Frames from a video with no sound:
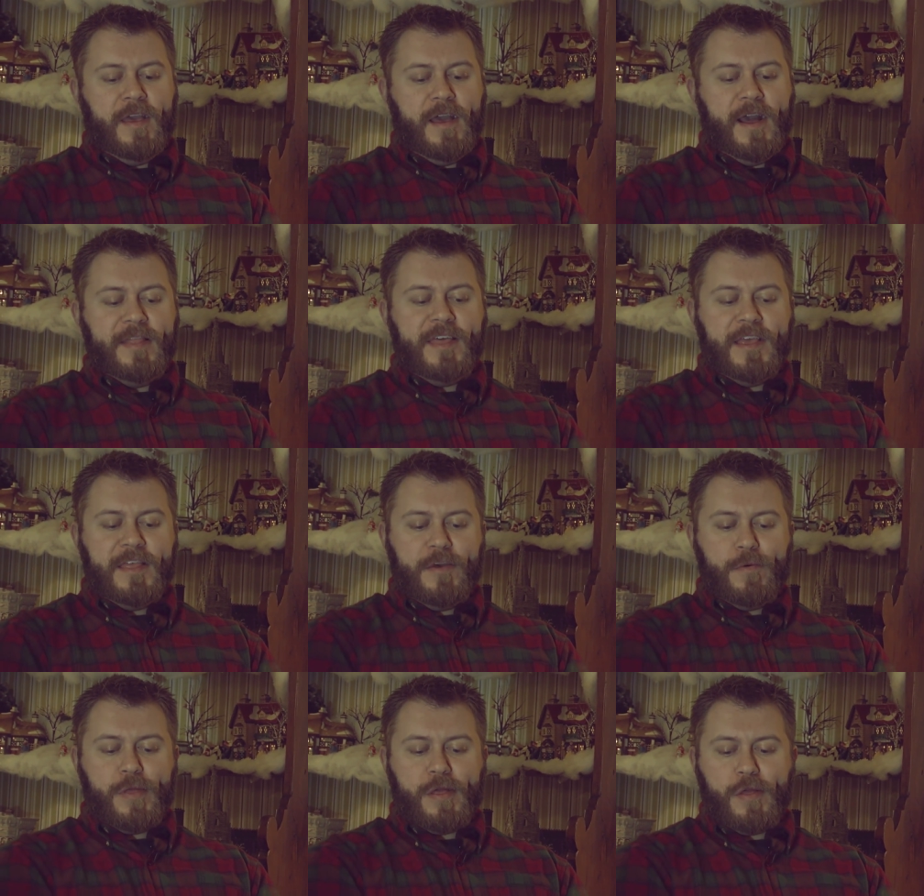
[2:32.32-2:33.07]
I think
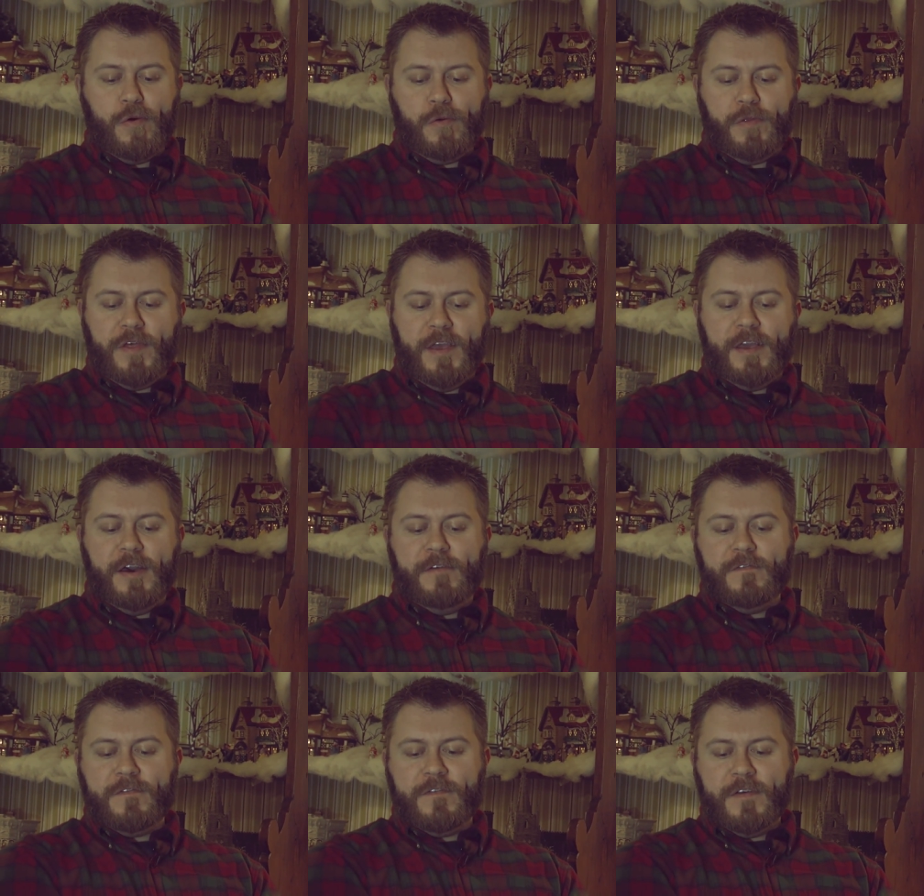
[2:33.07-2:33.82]
there was this whole thing
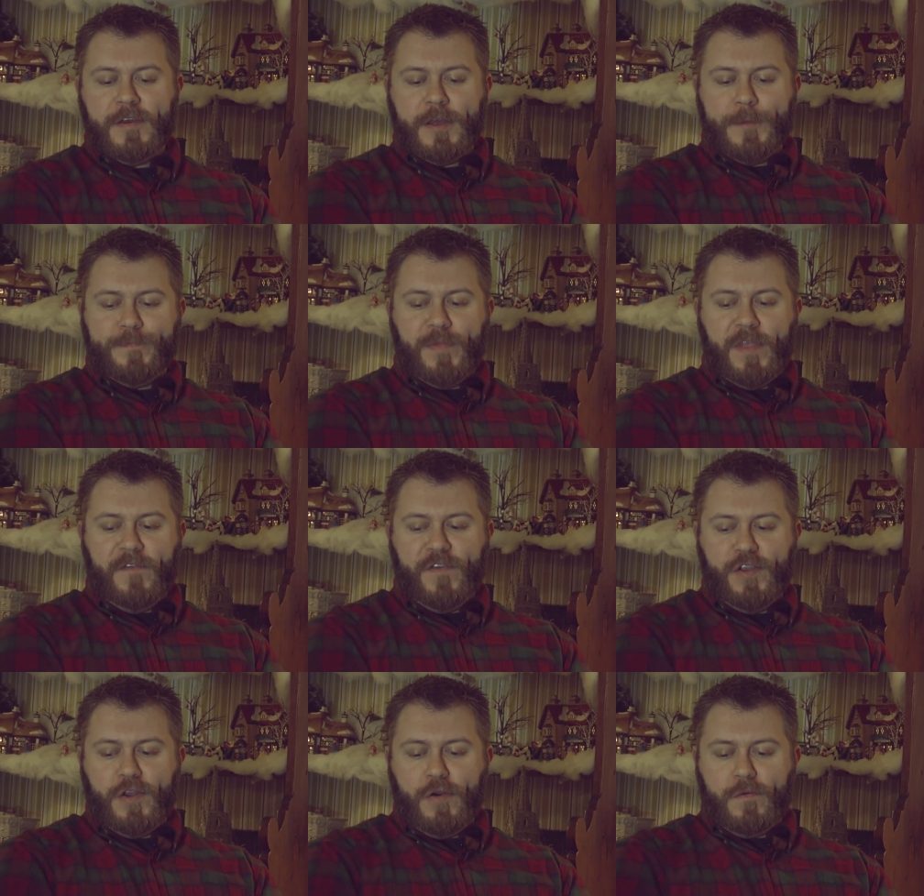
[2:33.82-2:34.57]
of
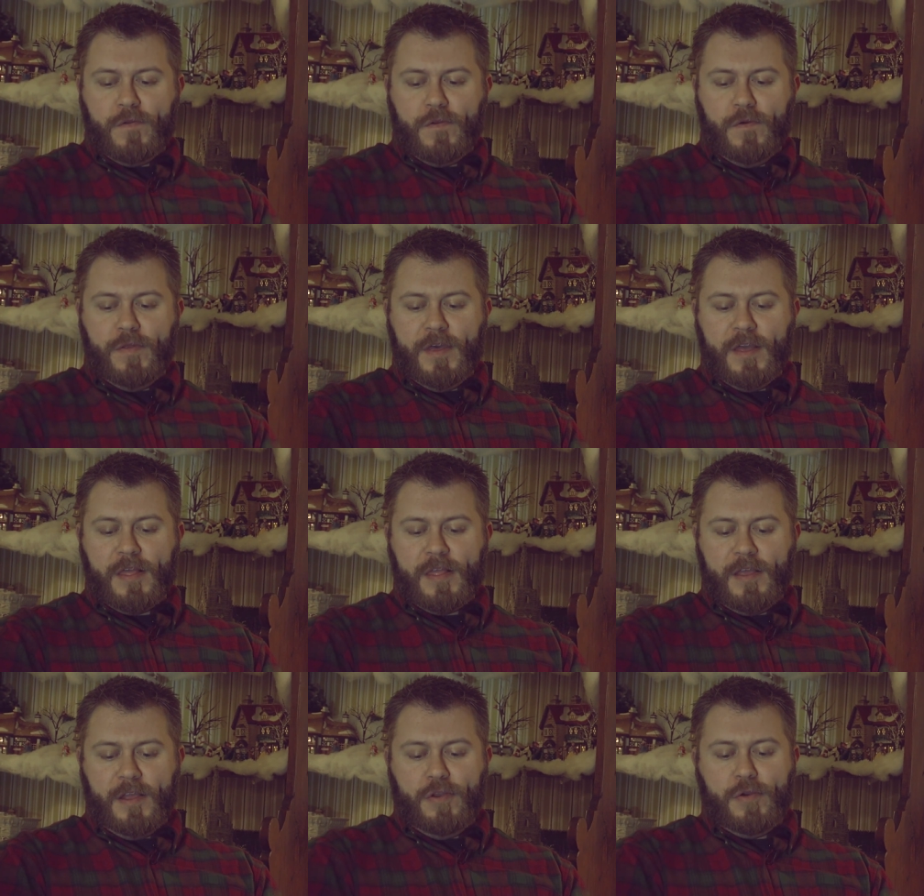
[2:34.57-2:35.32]
if you don't do
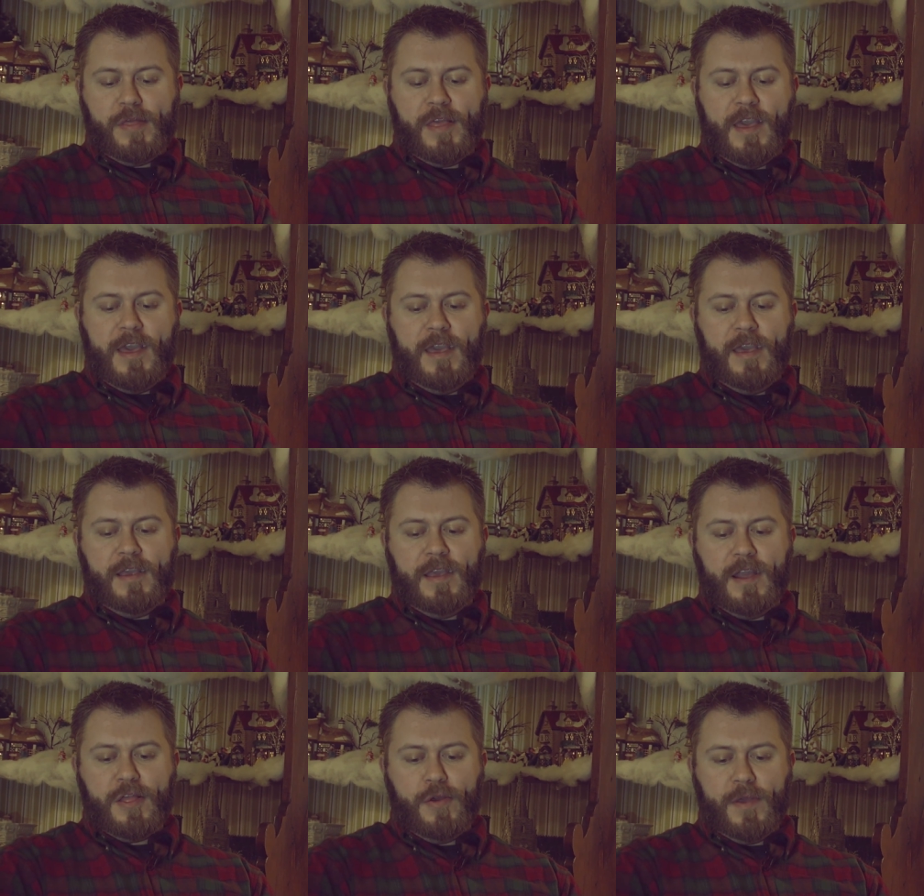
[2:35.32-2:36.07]
this, then you're
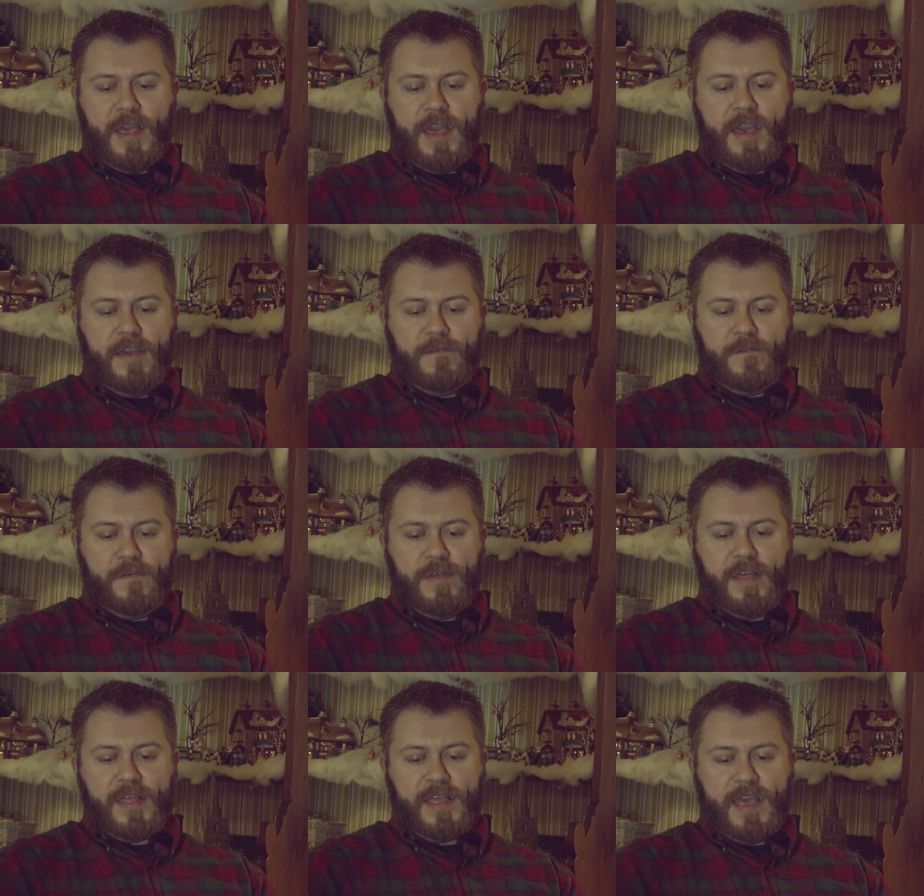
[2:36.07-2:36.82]
saying it's okay
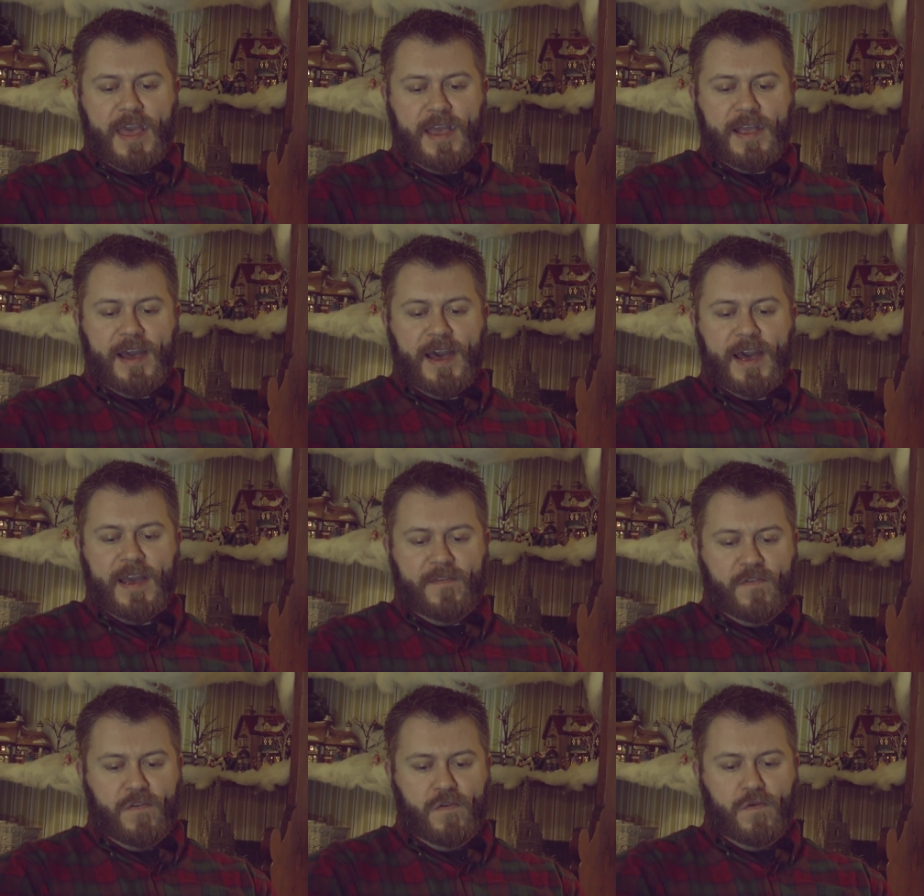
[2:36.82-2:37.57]
for this gay
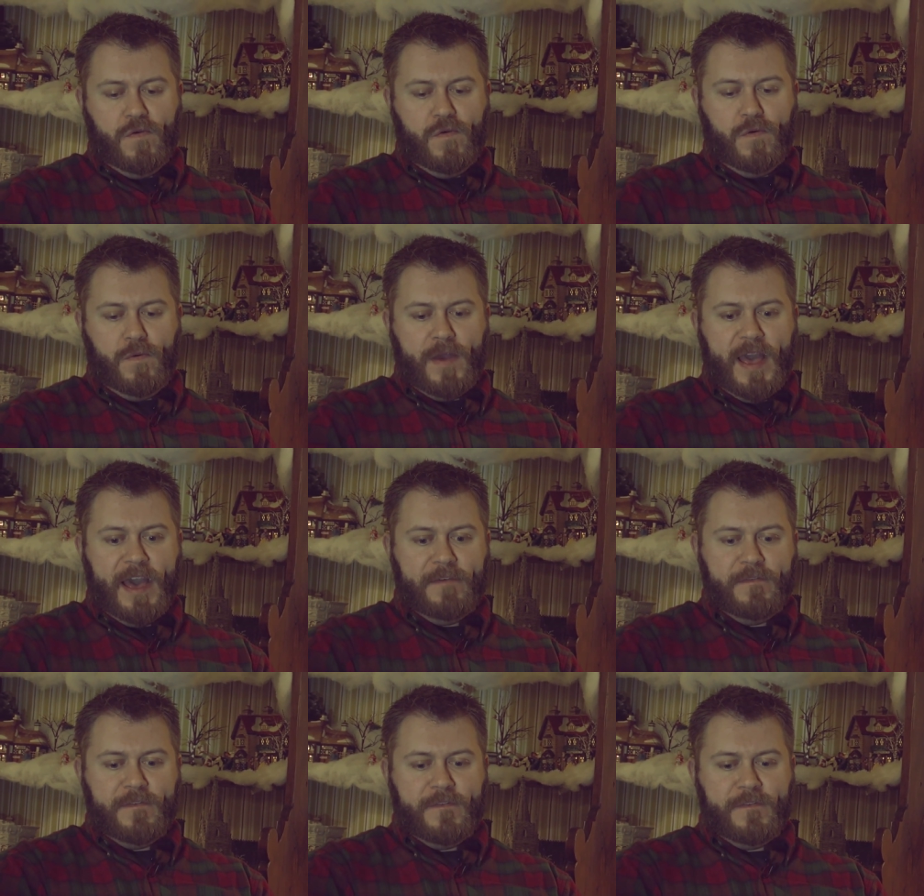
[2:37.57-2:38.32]
guy to
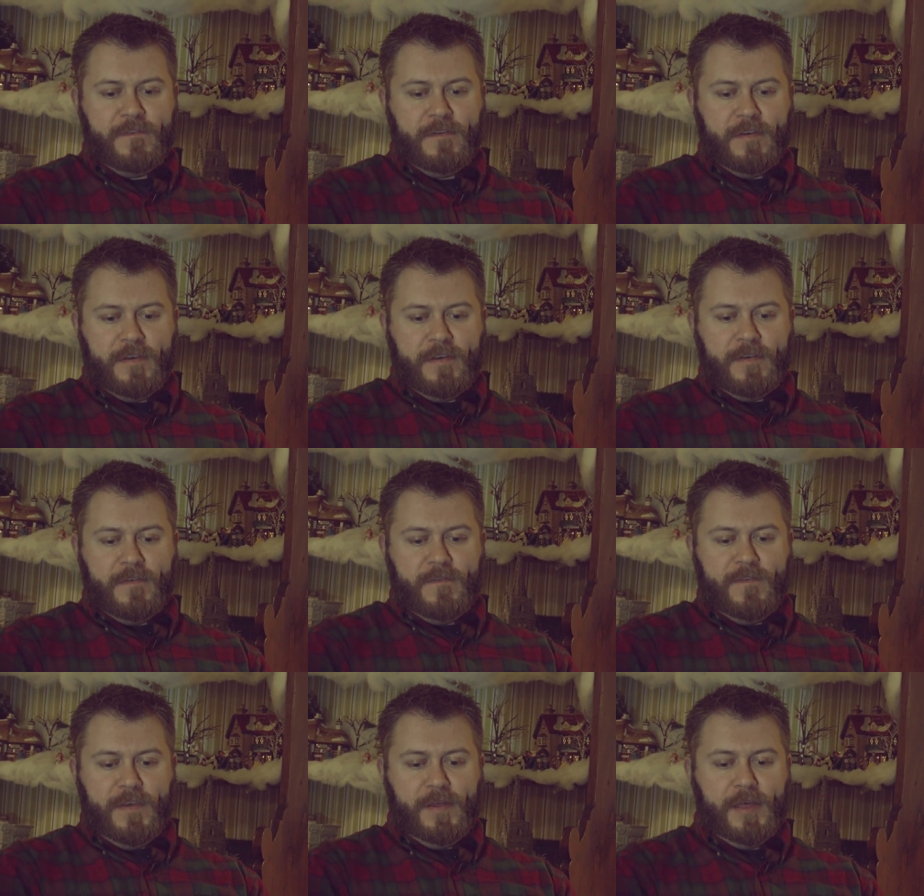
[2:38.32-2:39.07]
have
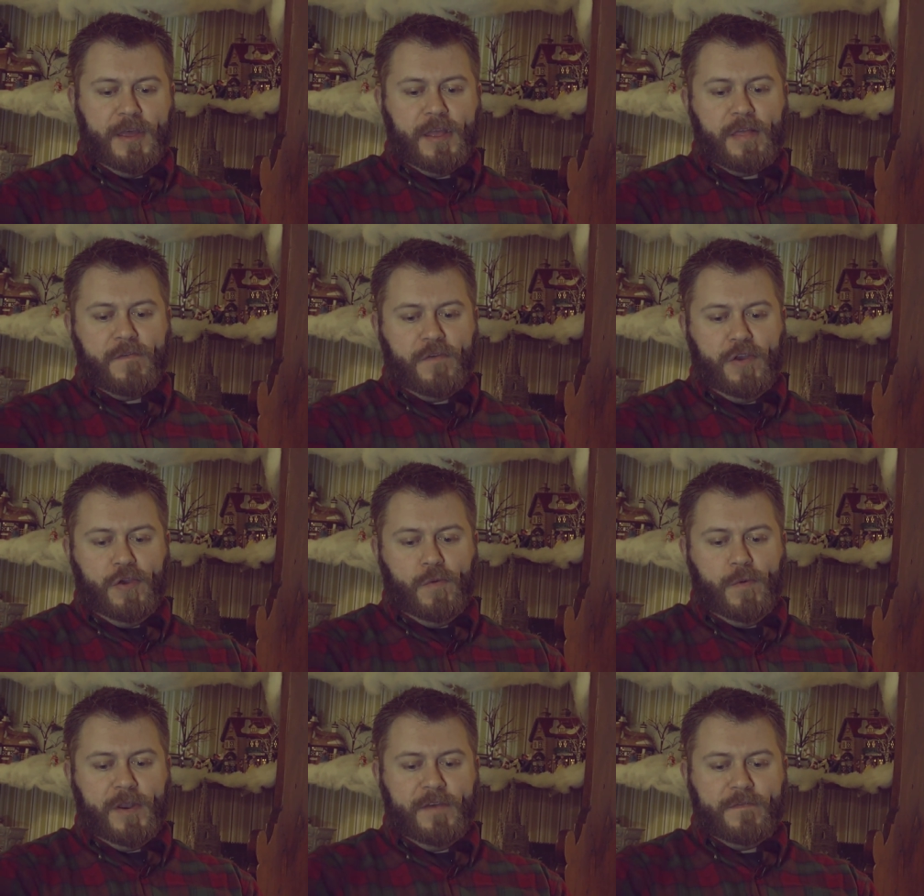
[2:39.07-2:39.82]
feelings for
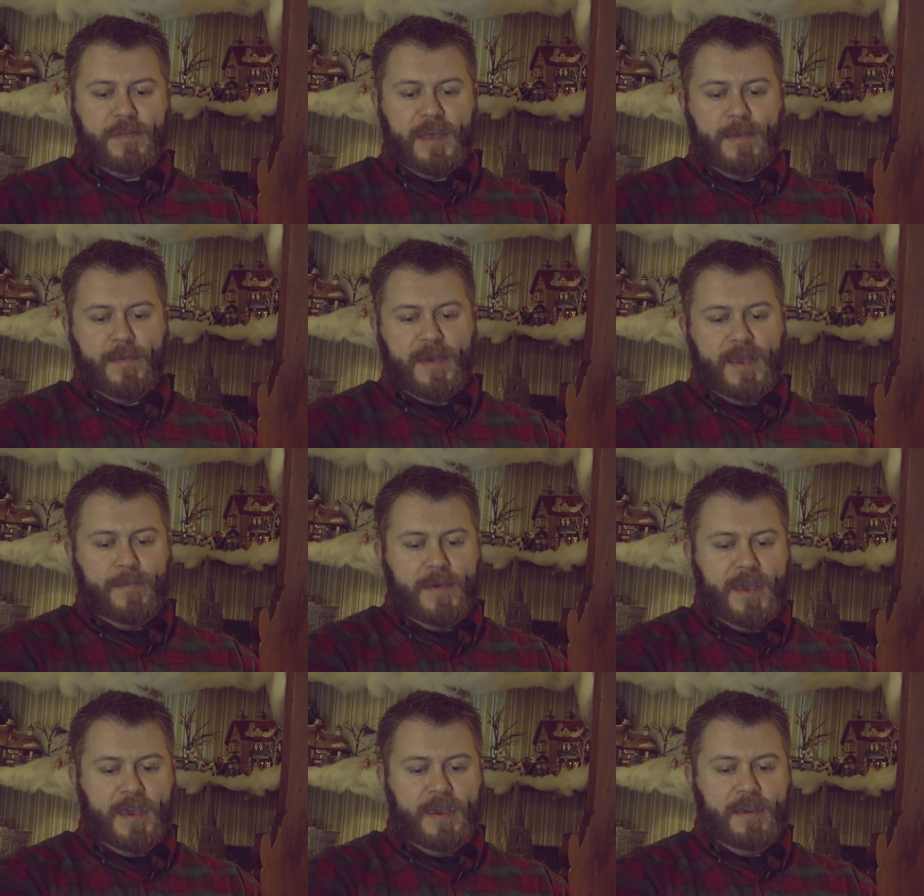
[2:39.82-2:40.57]
you, whatever they may
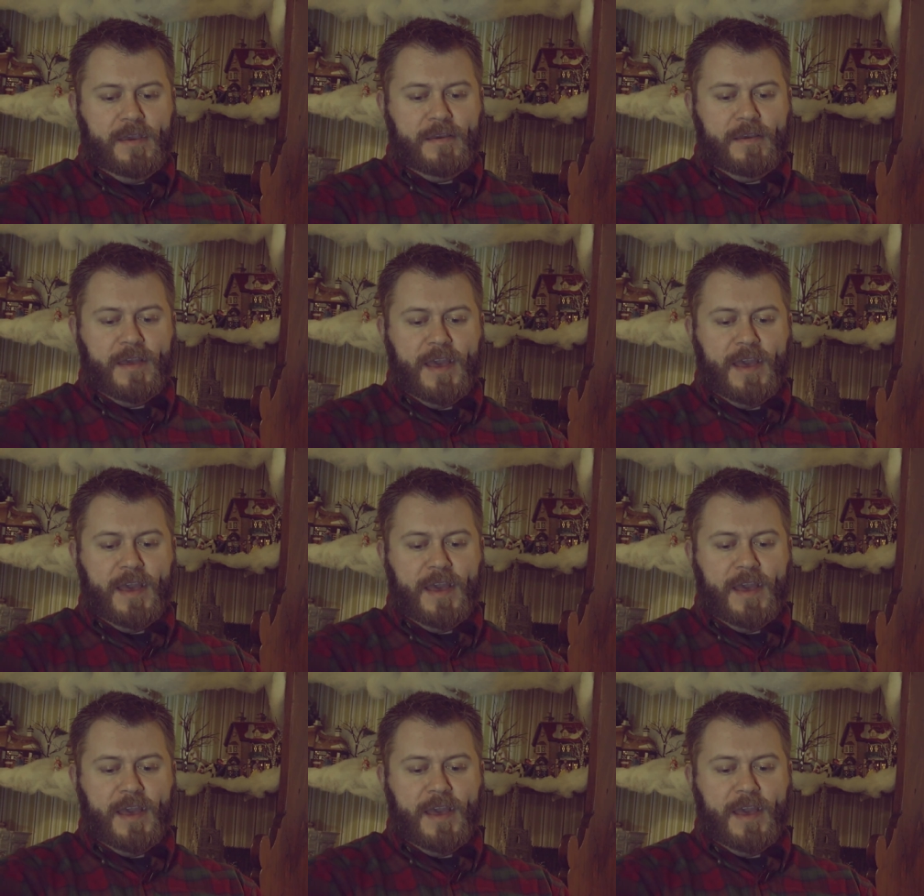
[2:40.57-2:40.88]
be.